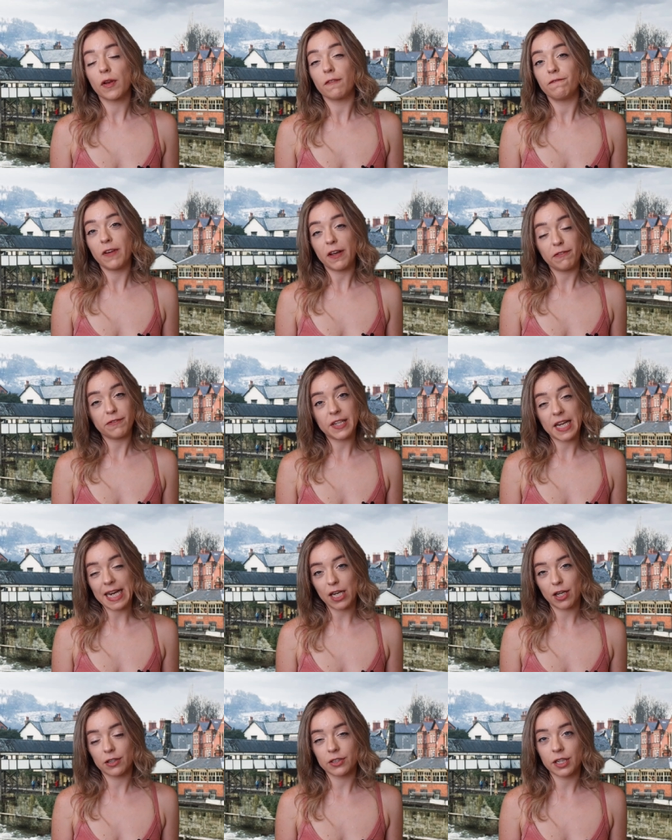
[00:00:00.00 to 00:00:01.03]
than
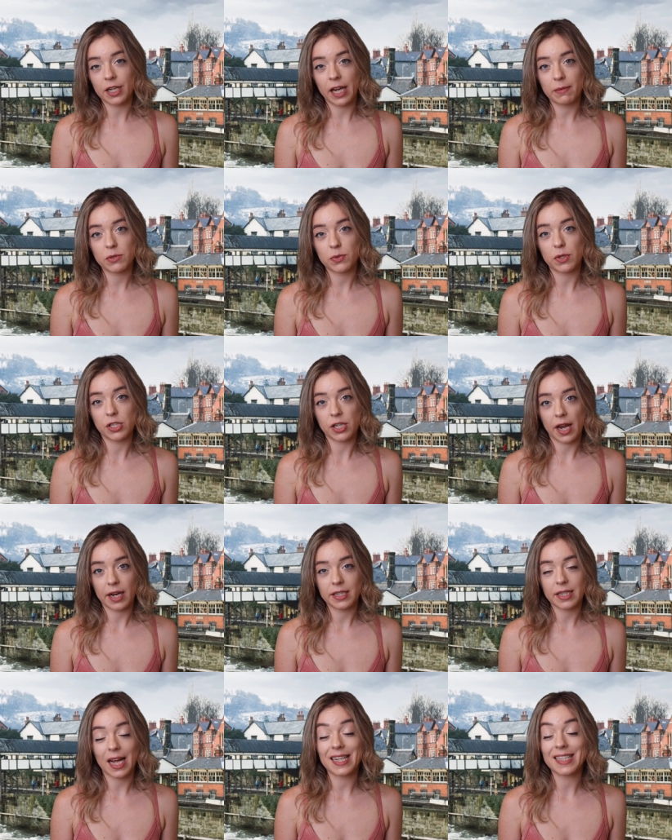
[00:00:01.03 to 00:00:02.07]
1,500 names were
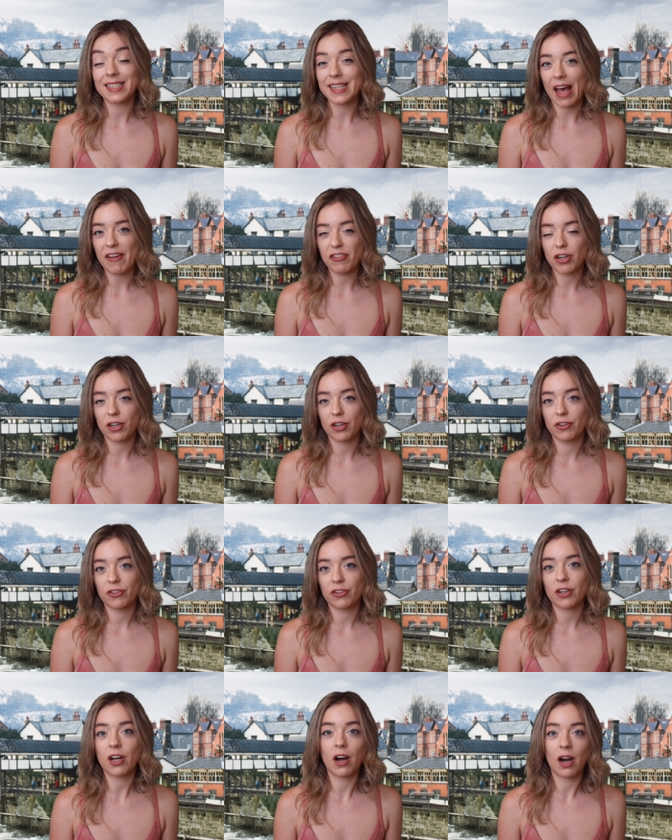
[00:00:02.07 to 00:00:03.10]
checked and
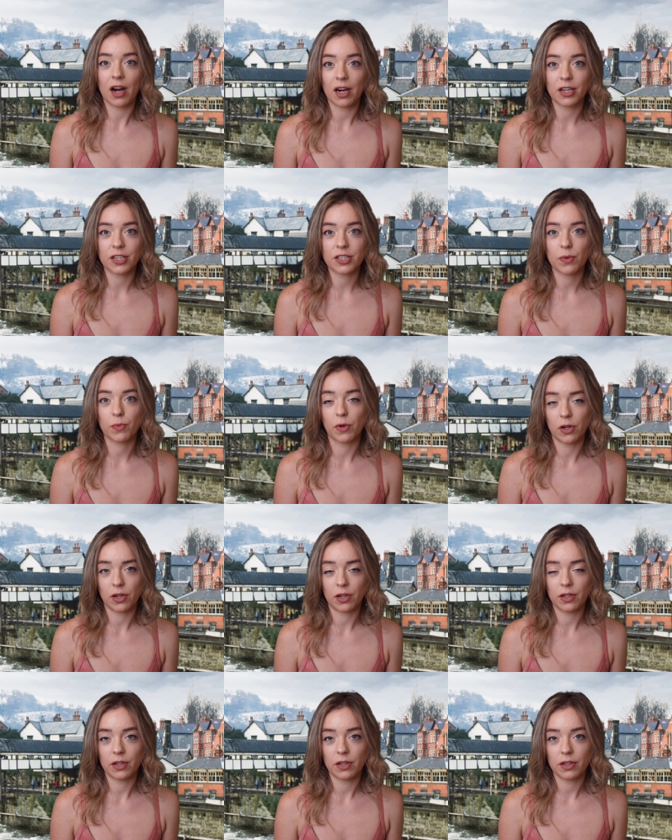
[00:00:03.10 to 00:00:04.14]
700 cars were